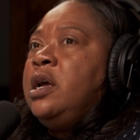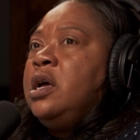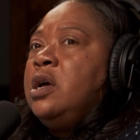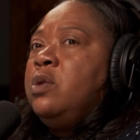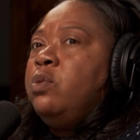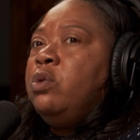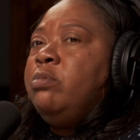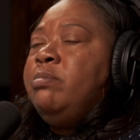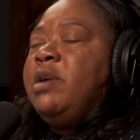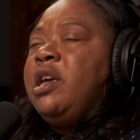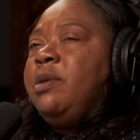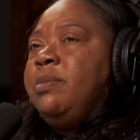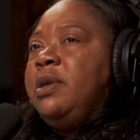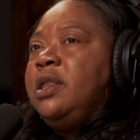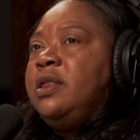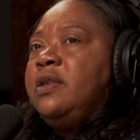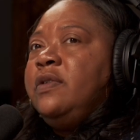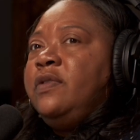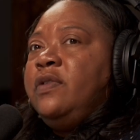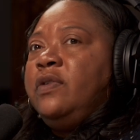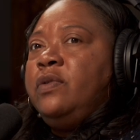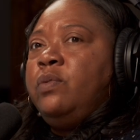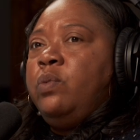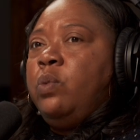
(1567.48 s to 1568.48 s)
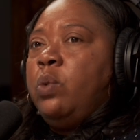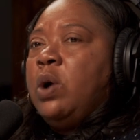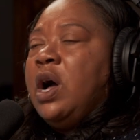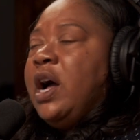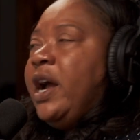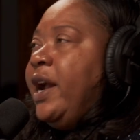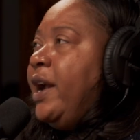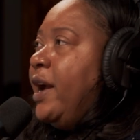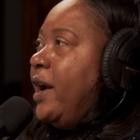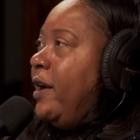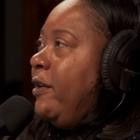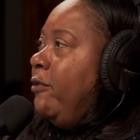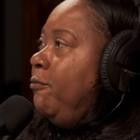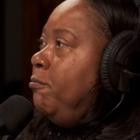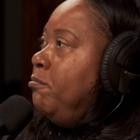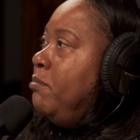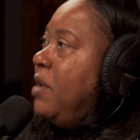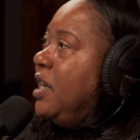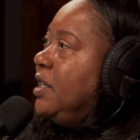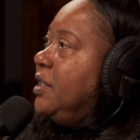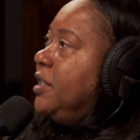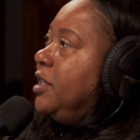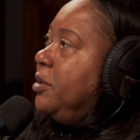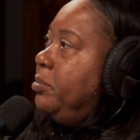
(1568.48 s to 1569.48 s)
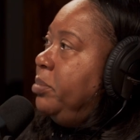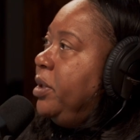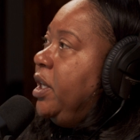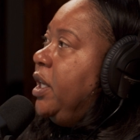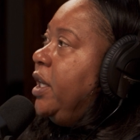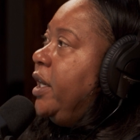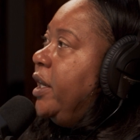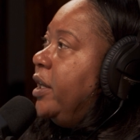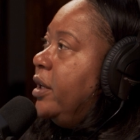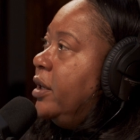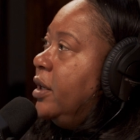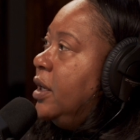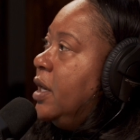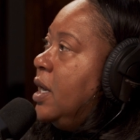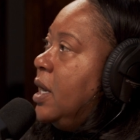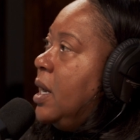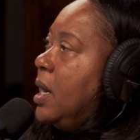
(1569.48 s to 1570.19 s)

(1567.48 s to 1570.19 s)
well, maybe this is why I'm meant to be here.